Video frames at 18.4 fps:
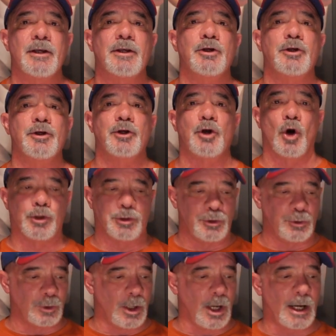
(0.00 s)

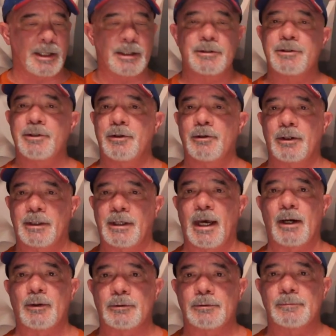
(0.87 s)
You log into your
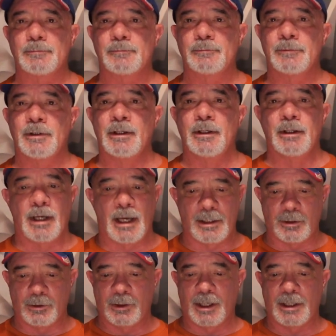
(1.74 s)
account,
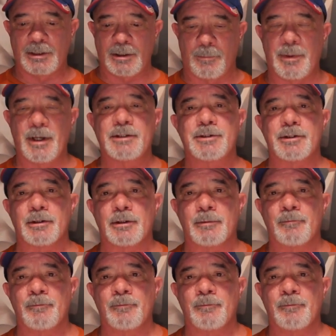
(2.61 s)
and you look at the picture.